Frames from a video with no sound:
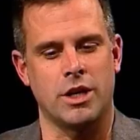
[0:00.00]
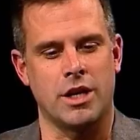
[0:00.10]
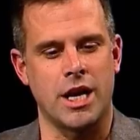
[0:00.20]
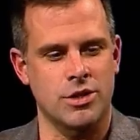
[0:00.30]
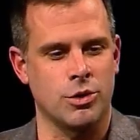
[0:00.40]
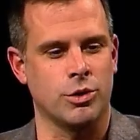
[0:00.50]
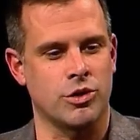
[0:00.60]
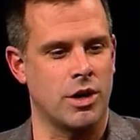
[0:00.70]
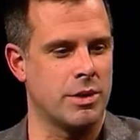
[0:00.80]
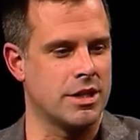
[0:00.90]
in high school. You're
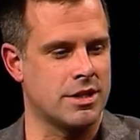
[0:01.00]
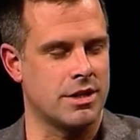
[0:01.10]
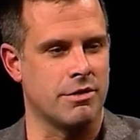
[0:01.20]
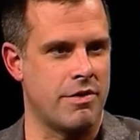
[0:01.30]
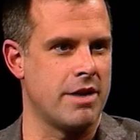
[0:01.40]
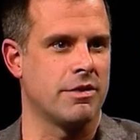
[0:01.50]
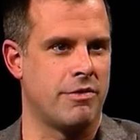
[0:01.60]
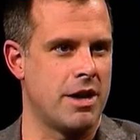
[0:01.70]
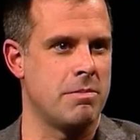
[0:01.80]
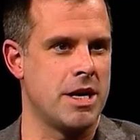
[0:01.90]
trying to win this, the, Fed, the
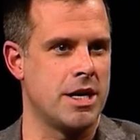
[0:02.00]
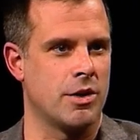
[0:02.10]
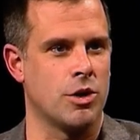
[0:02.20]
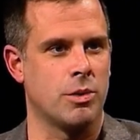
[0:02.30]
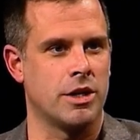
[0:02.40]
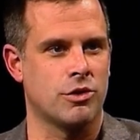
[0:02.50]
Fed meet, or you're winning,